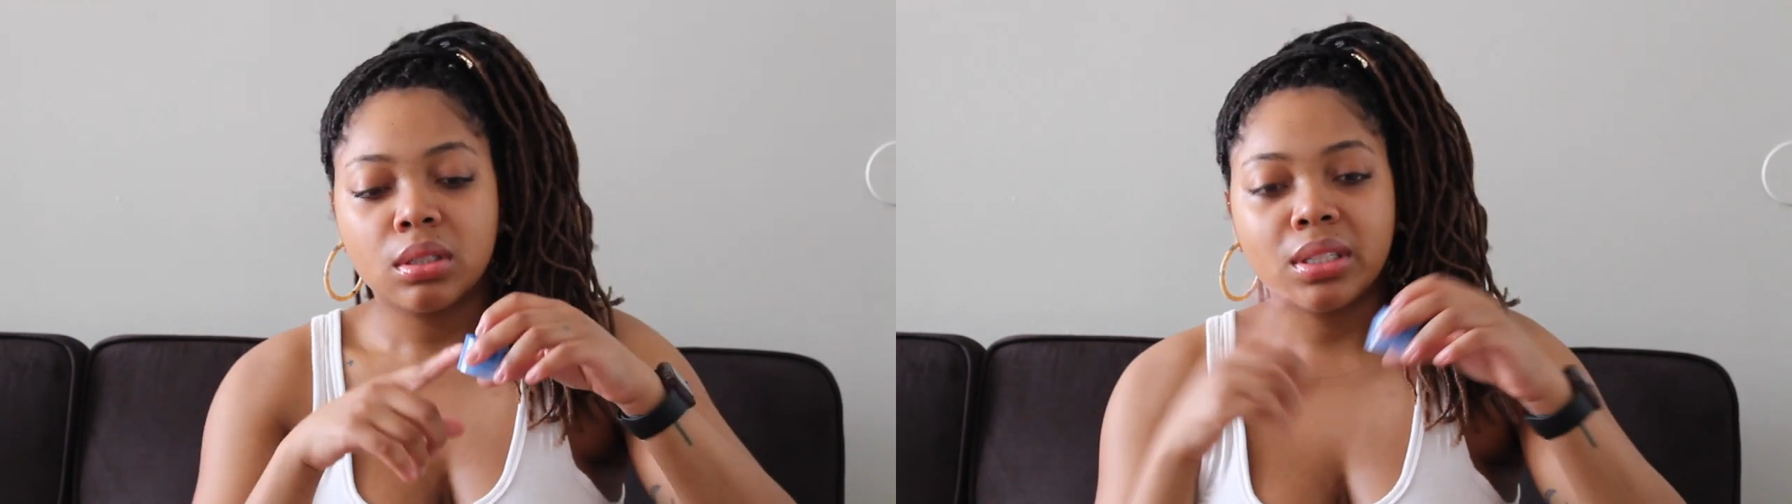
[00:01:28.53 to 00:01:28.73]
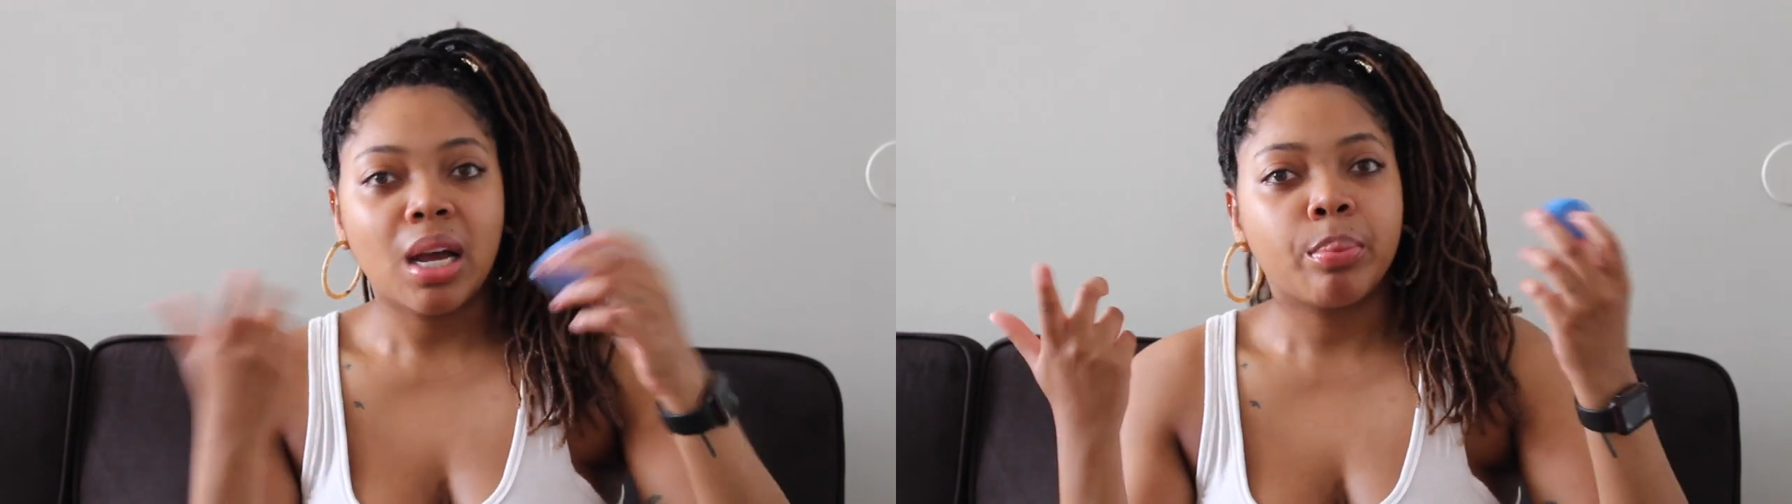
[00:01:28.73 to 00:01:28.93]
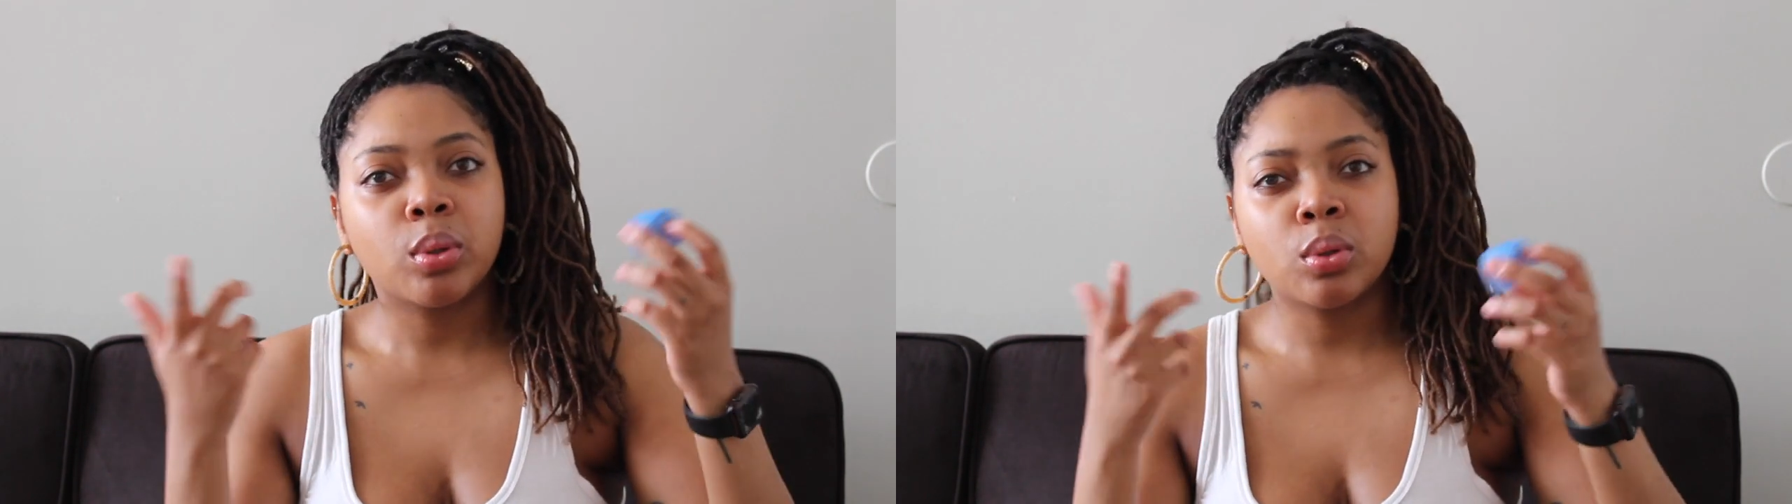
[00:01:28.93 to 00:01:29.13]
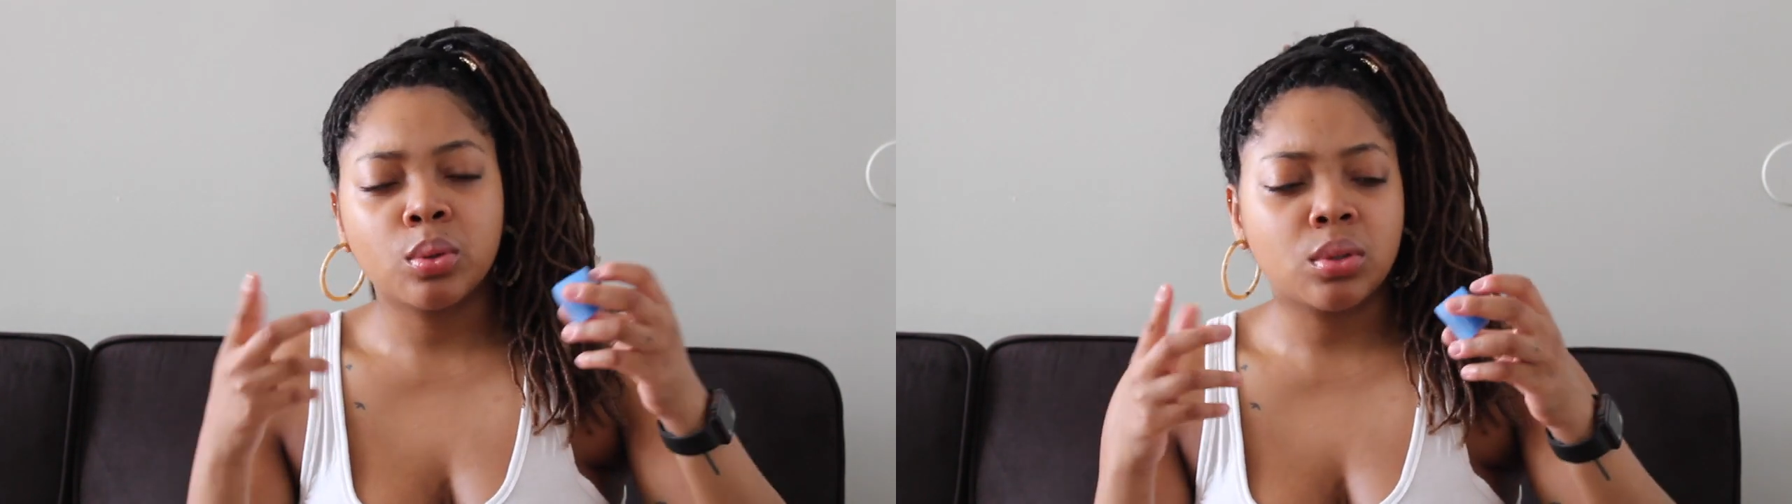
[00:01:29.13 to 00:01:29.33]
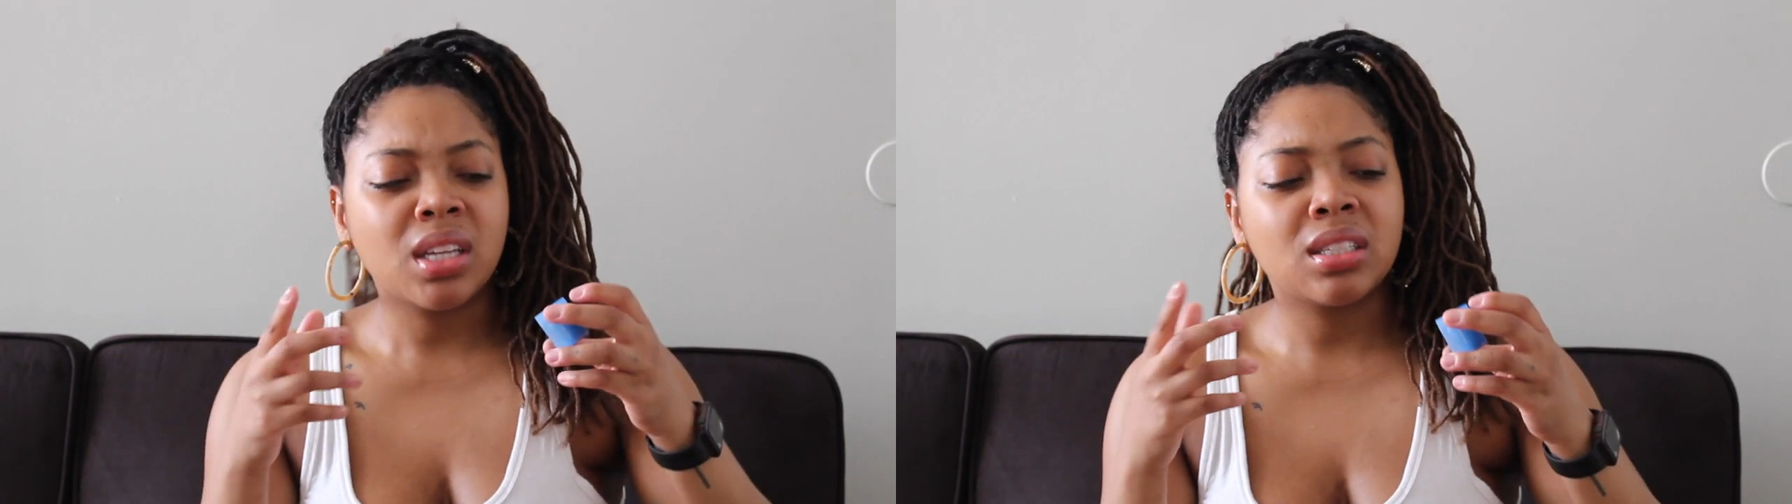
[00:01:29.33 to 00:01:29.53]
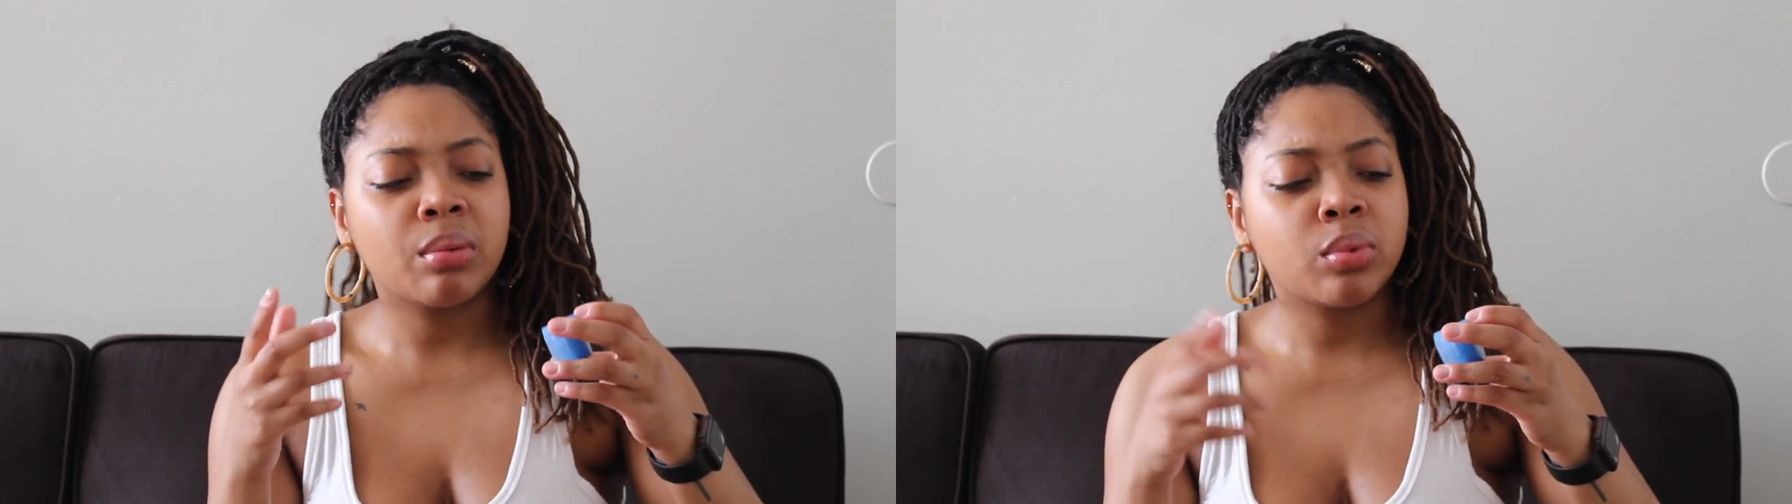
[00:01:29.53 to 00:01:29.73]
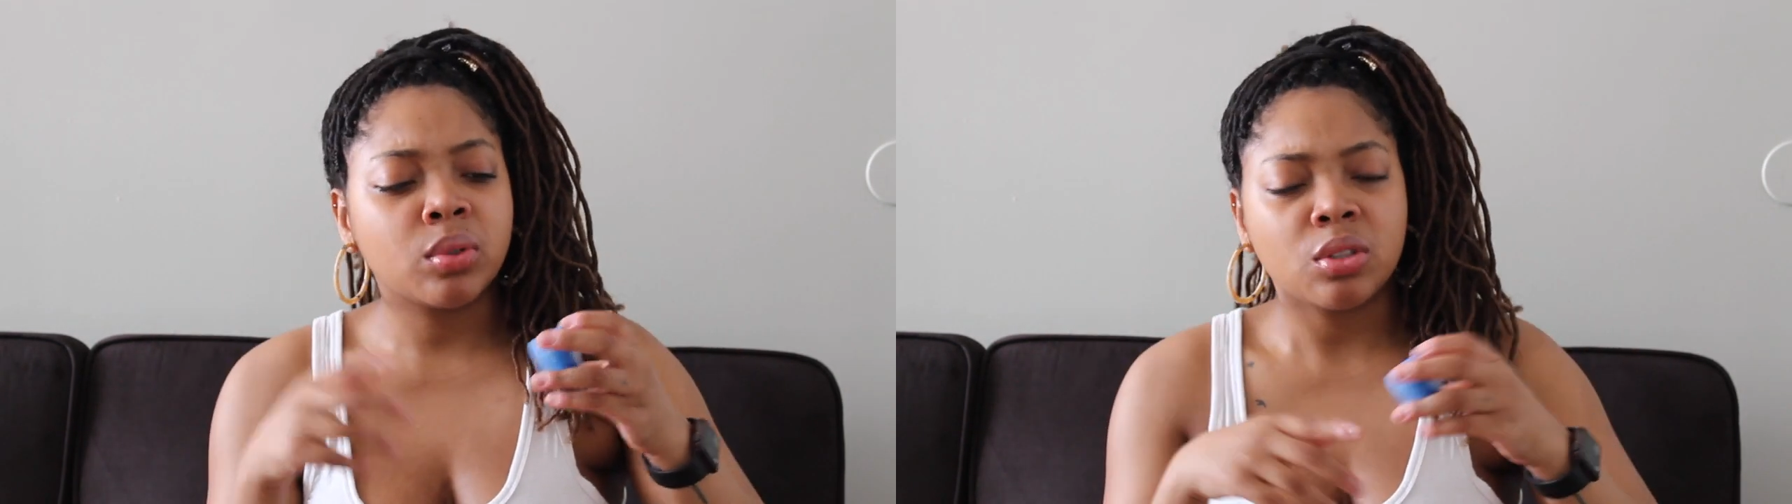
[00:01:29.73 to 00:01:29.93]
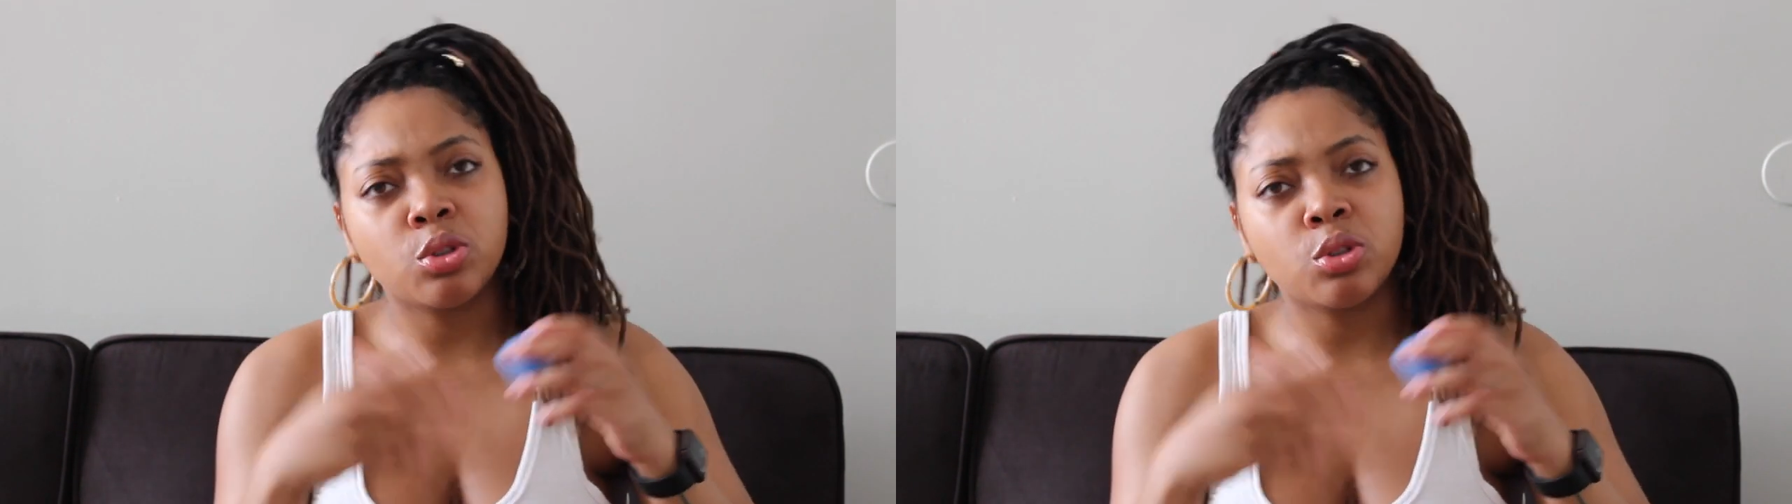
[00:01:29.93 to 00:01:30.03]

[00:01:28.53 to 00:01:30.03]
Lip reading: the